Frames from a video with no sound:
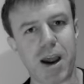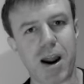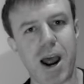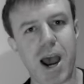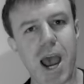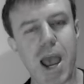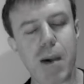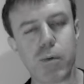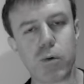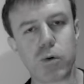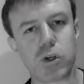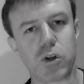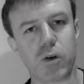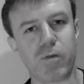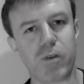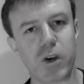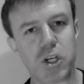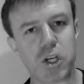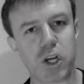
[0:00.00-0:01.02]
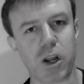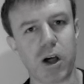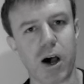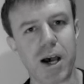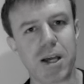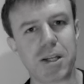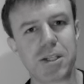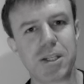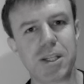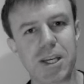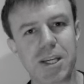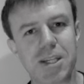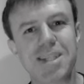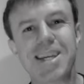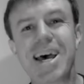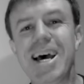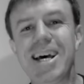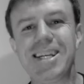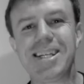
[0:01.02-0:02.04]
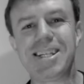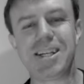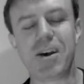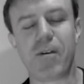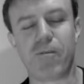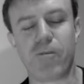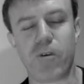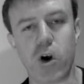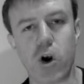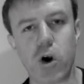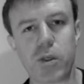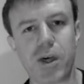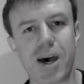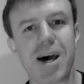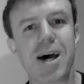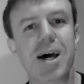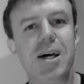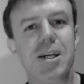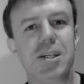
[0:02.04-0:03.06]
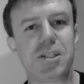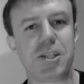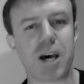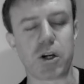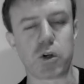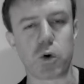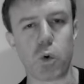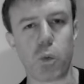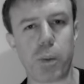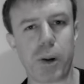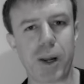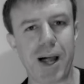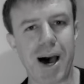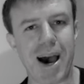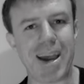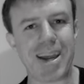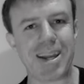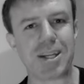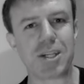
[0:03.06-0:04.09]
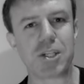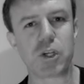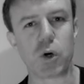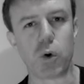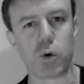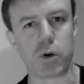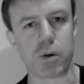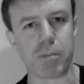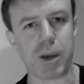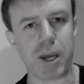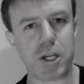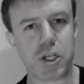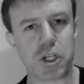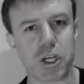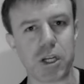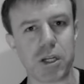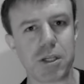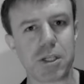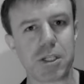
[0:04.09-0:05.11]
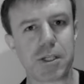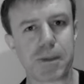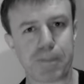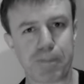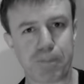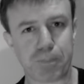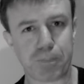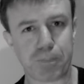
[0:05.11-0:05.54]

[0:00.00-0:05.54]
are able to visualize these further subtle planes or dimensions